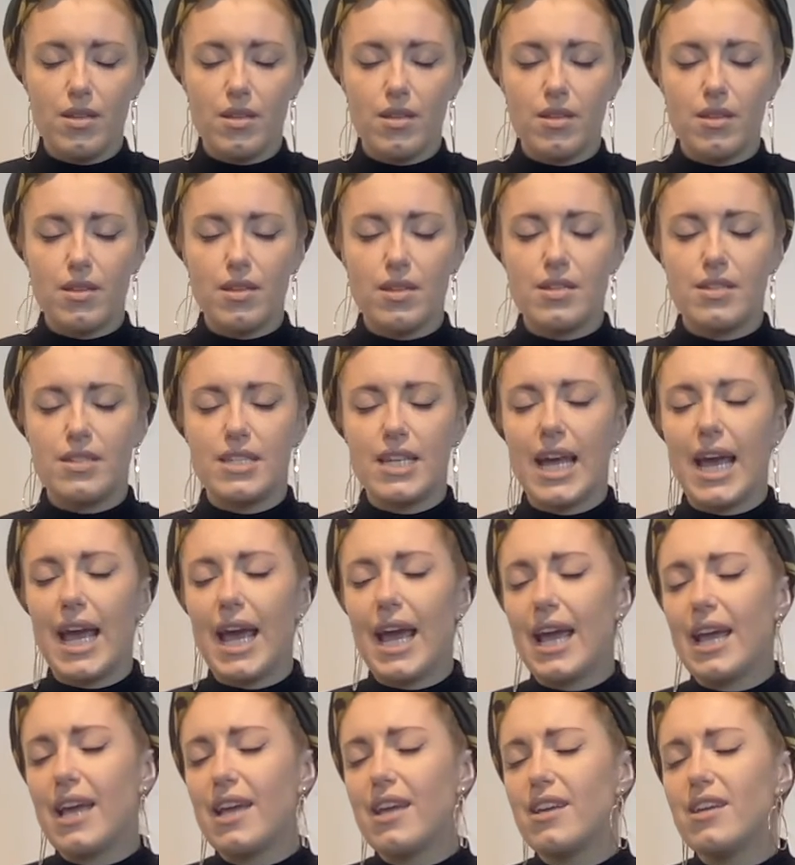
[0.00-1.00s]
The
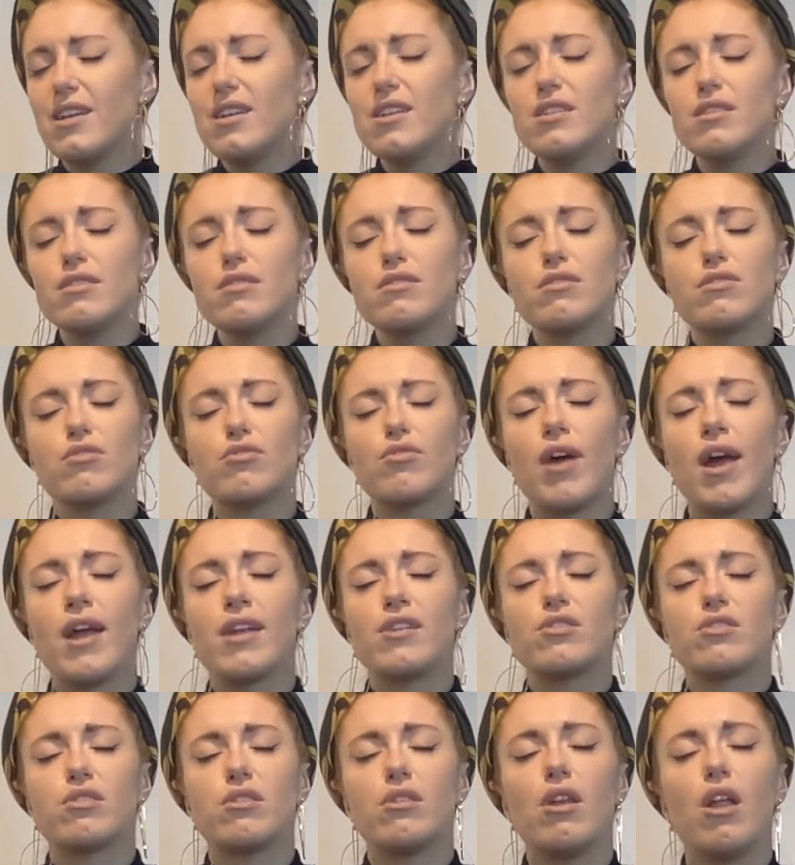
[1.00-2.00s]
days
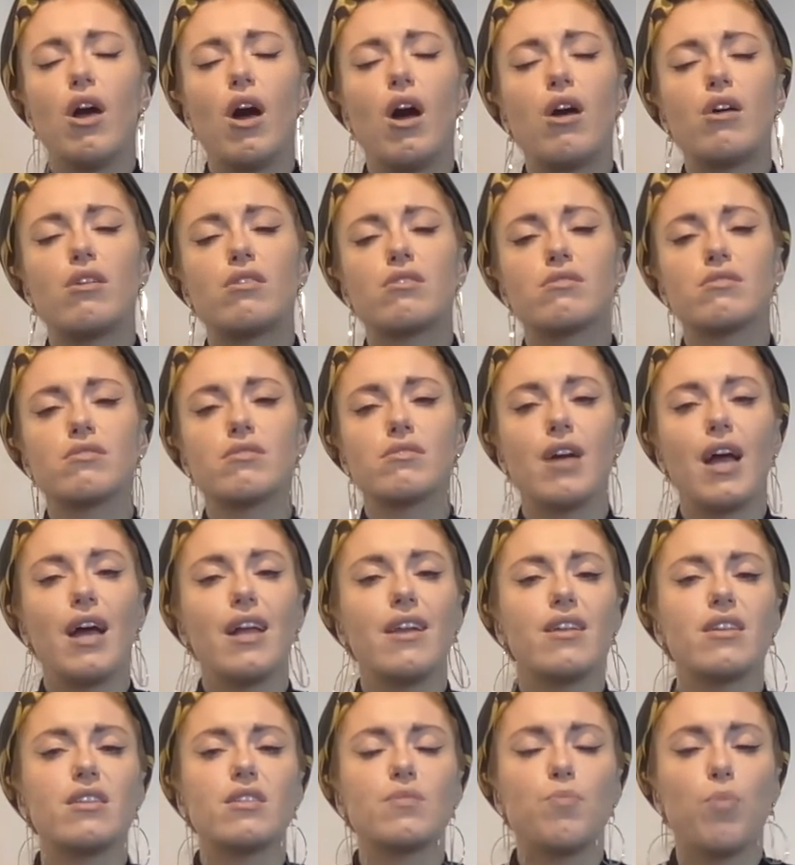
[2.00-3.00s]
stretch long and
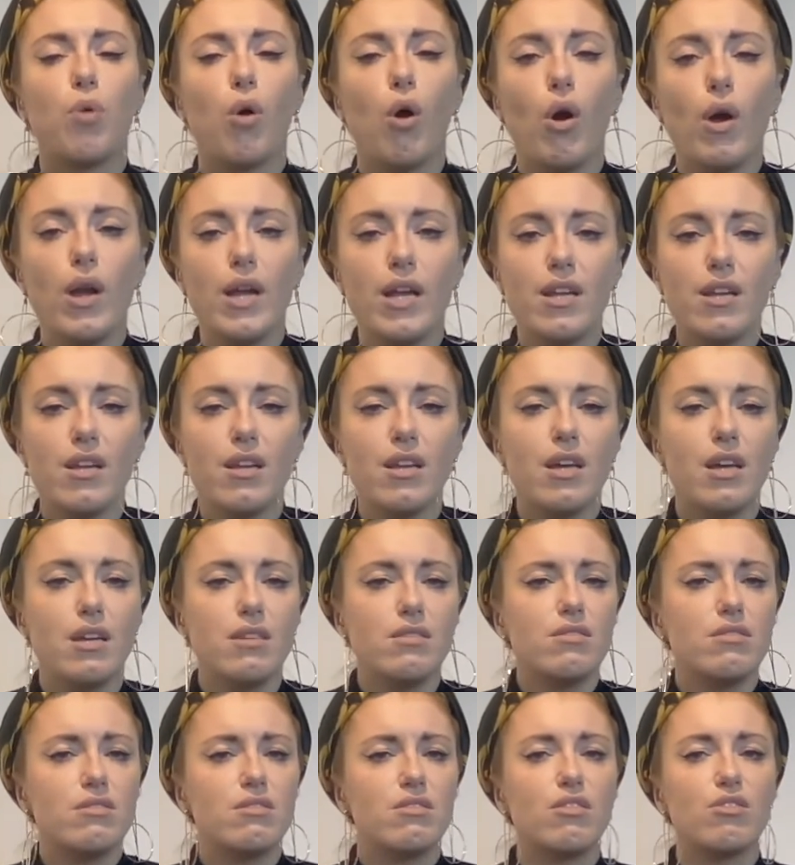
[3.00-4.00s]
it's
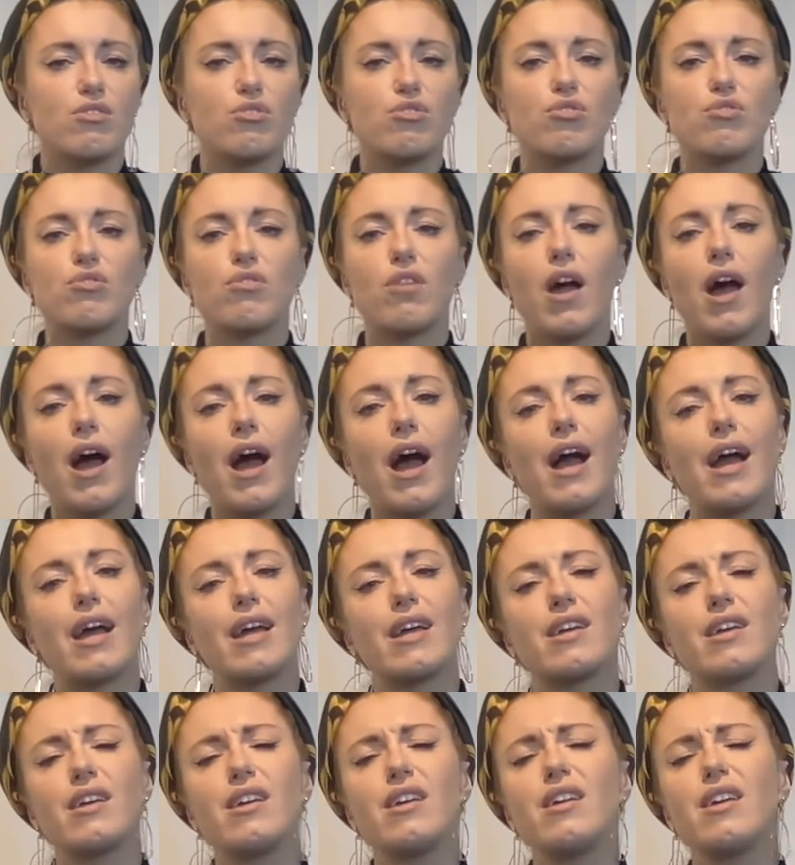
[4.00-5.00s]
pointless to
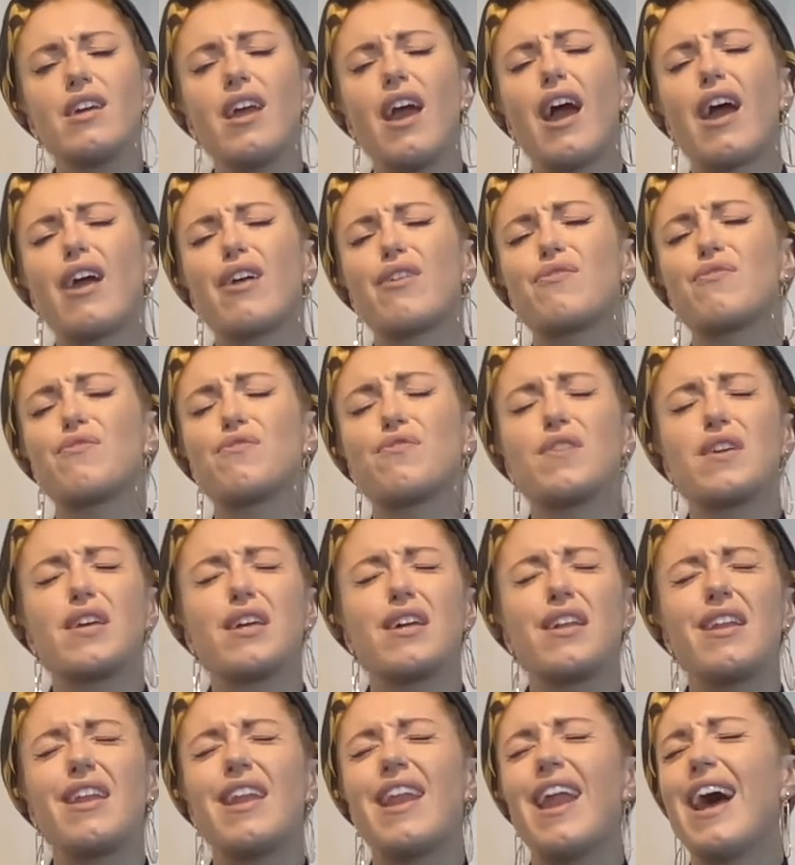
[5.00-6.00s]
try. I
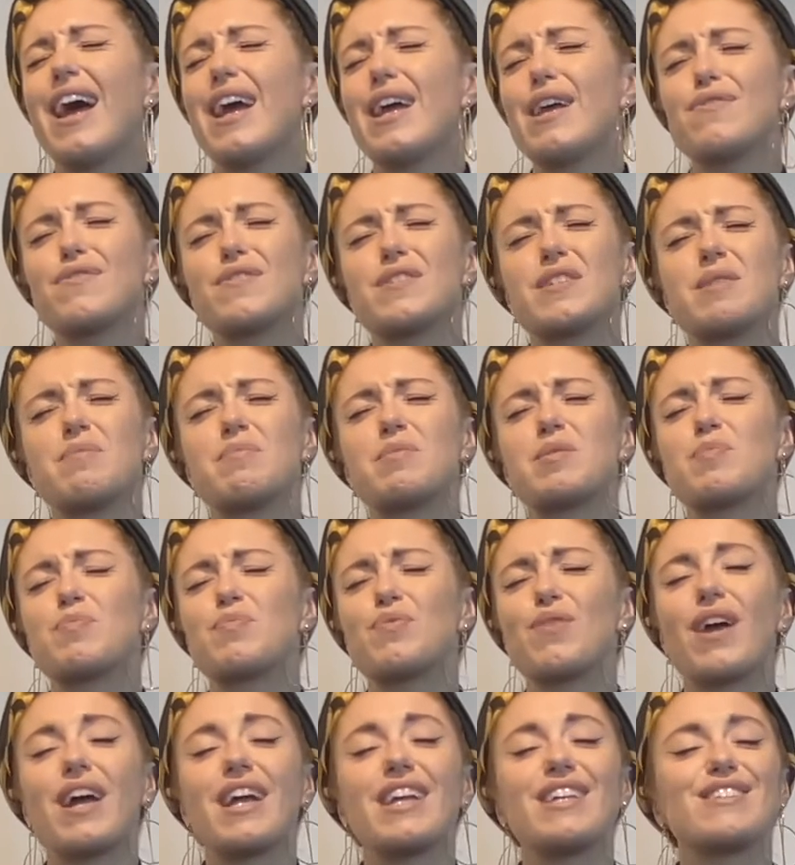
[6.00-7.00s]
feel life seems
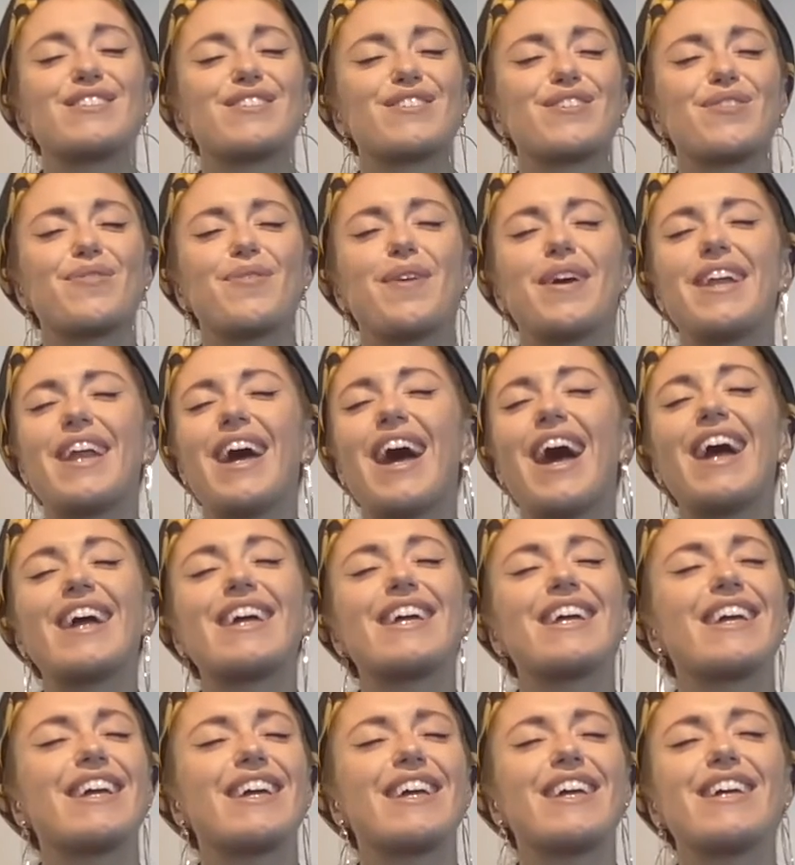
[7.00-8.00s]
brighter when
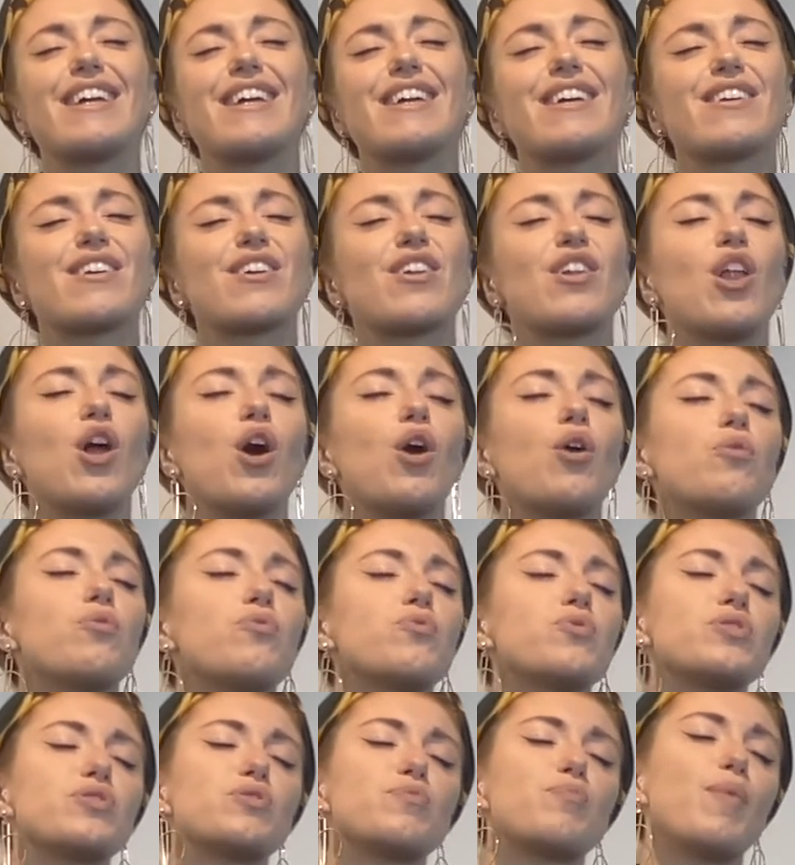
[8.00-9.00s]
I
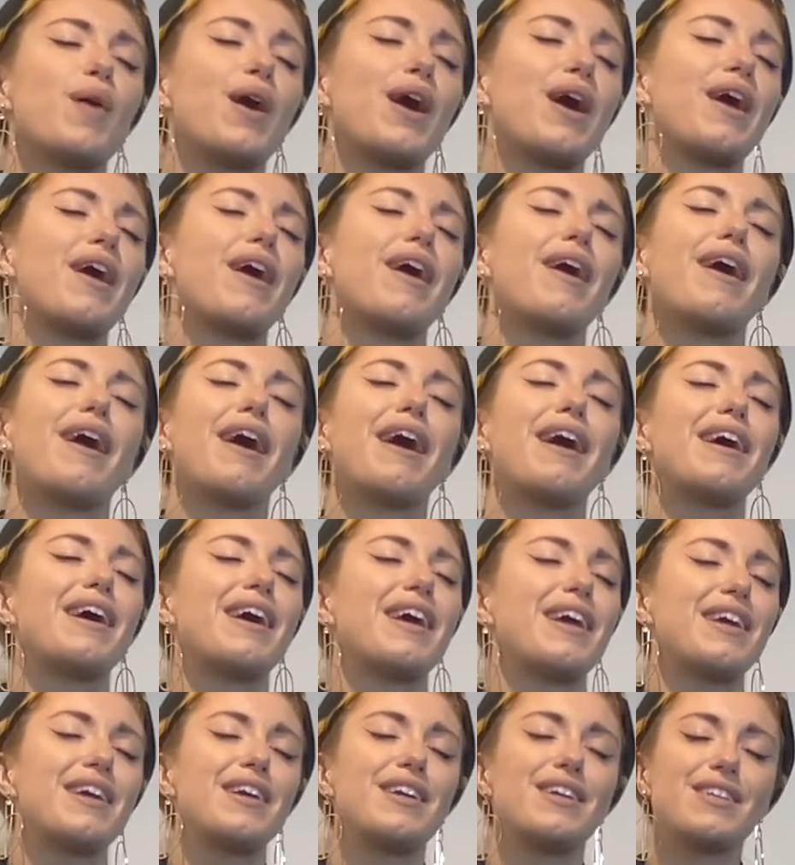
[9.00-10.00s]
close my
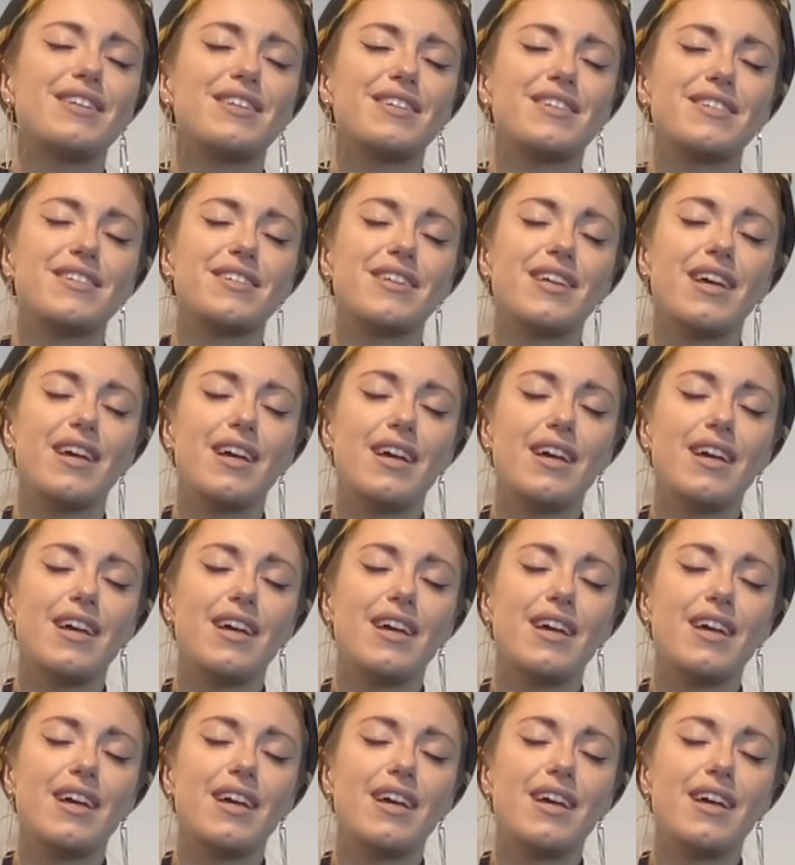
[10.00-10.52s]
eyes.